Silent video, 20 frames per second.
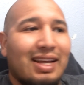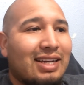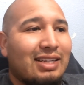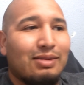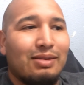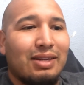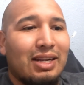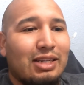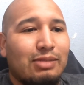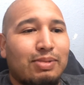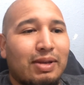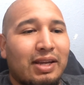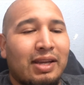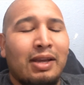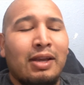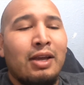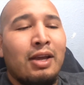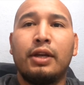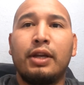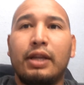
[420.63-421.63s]
Nice, nice
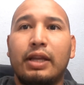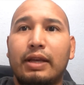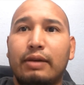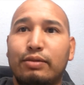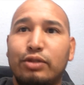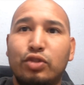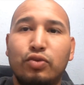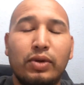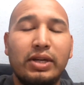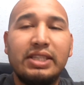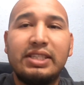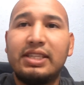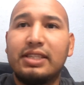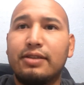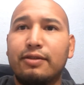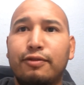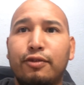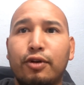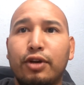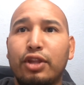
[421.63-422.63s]
play. He was
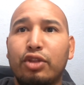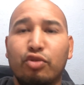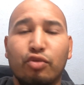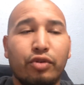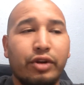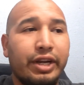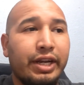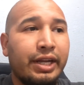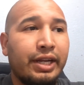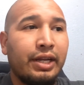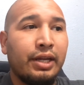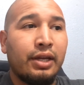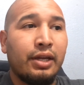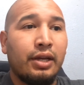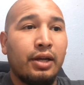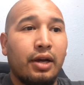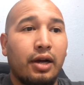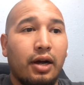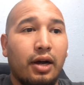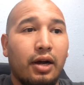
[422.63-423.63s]
26 of 43,
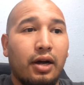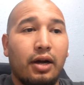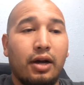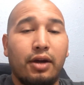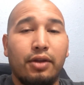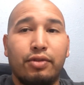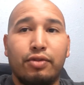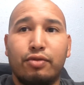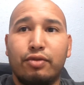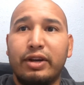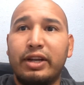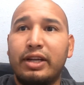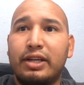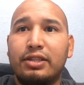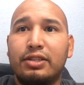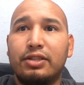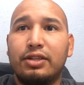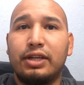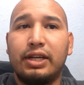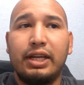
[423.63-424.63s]
uh,
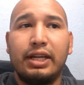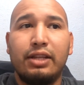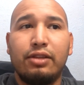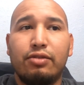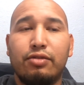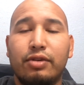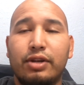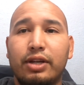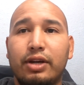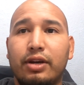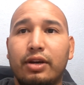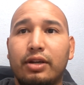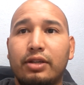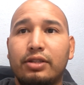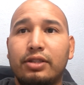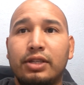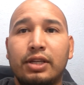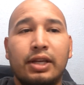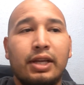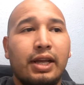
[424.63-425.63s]
383
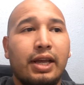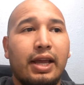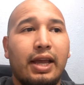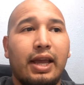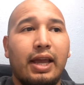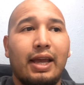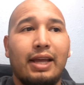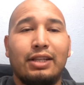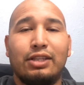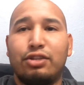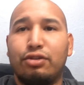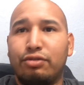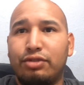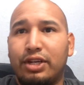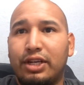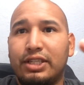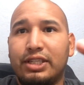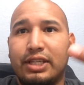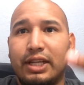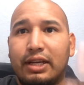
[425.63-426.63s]
yards, and two
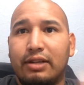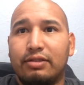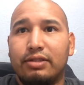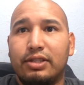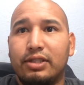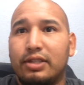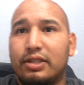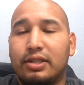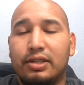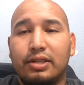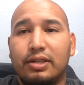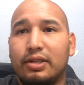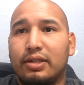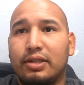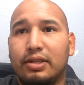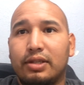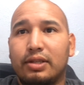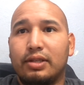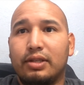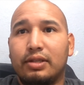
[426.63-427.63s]
touchdowns.
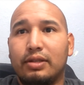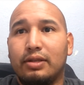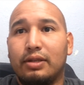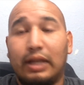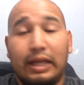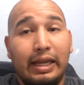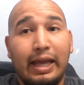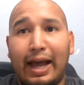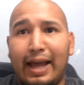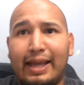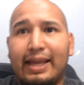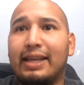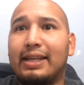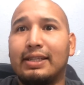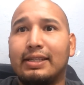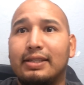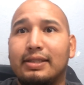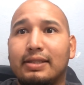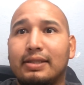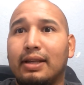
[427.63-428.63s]
He got
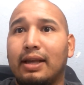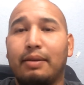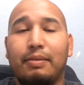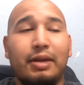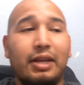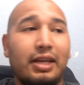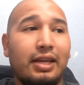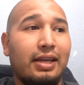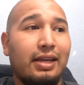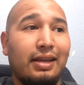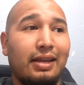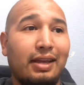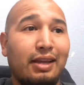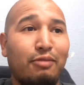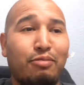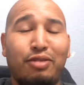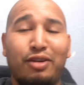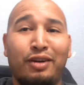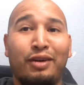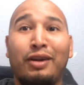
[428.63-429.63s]
his. I mean, he,
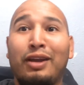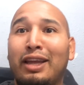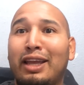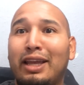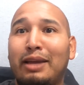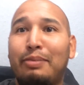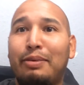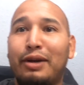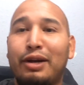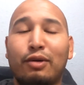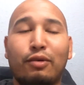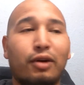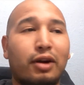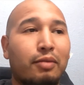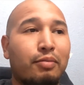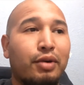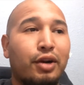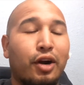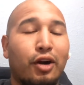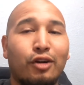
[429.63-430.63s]
he, put, he put in
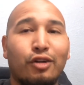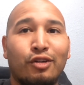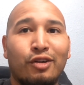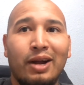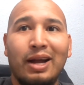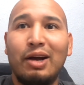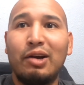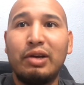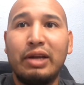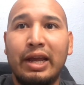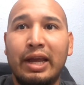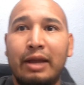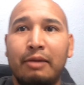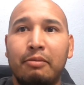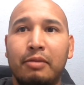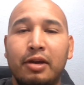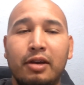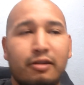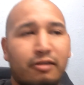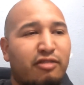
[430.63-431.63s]
work, but our ground
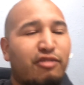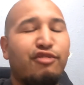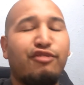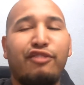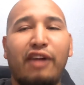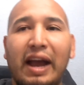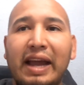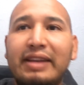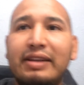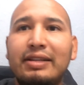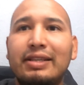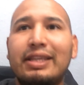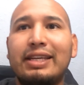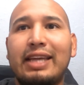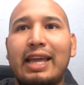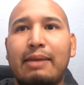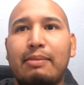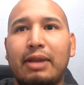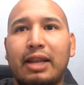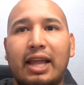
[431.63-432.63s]
game finally
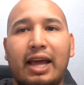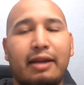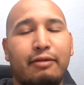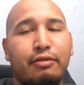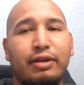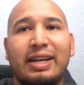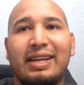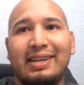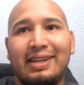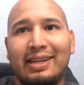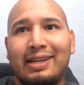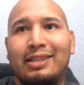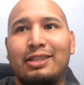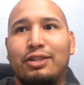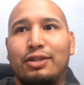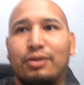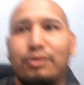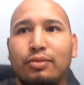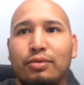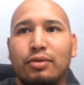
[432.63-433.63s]
came alive when he
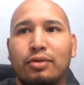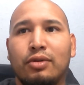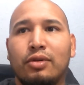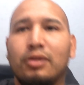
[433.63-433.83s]
needed to,